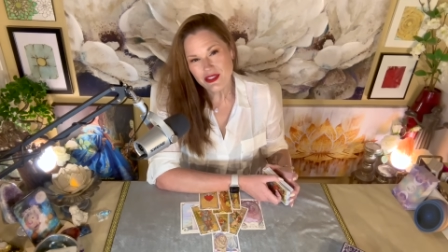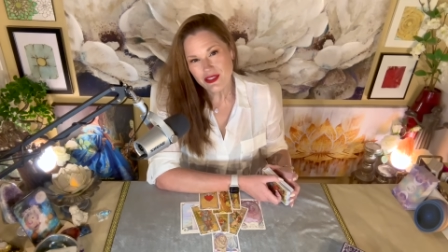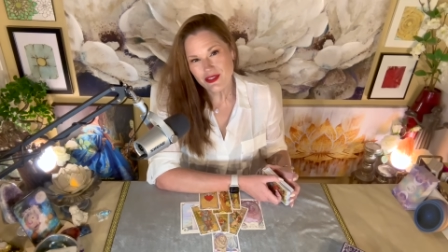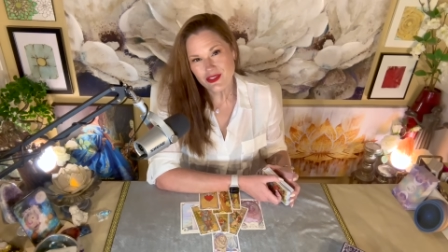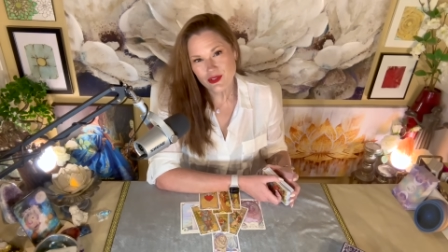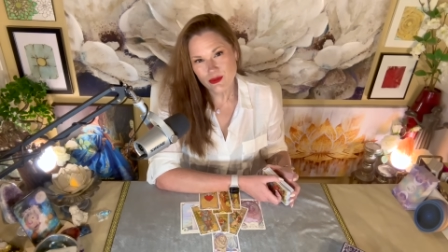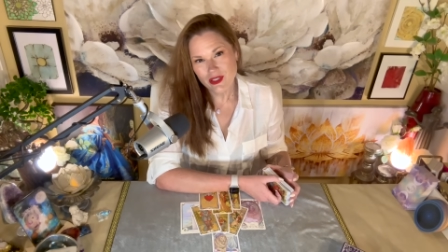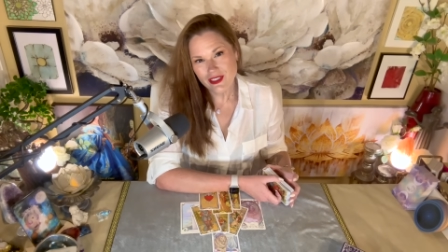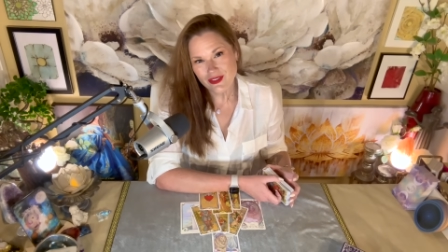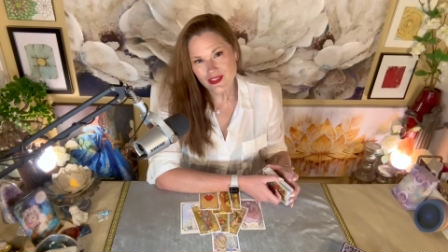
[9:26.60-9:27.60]
you look so
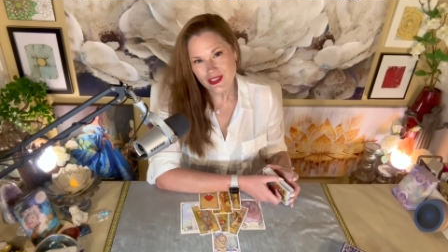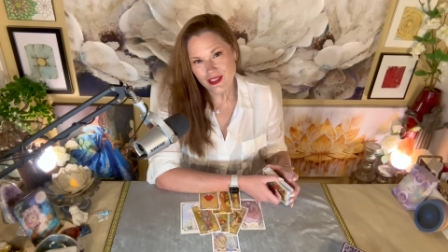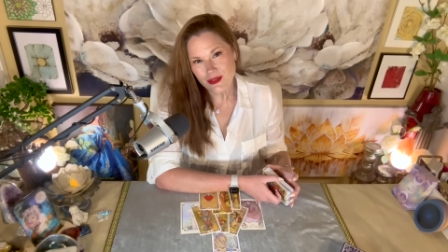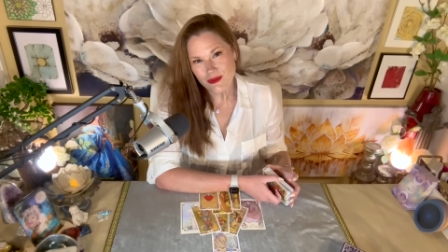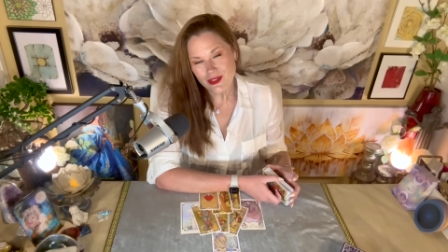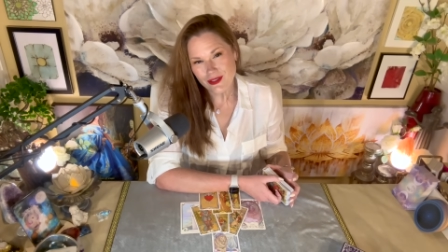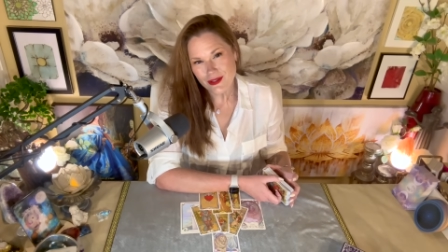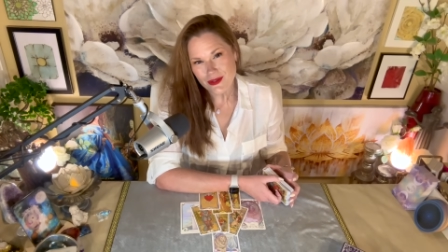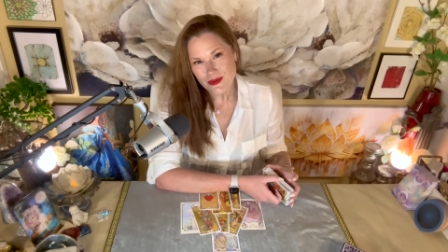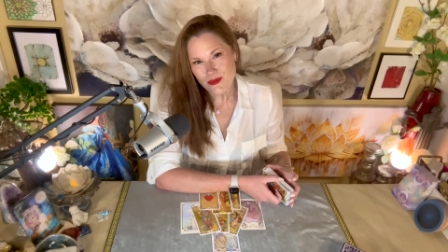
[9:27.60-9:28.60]
bright and shiny in my eyes.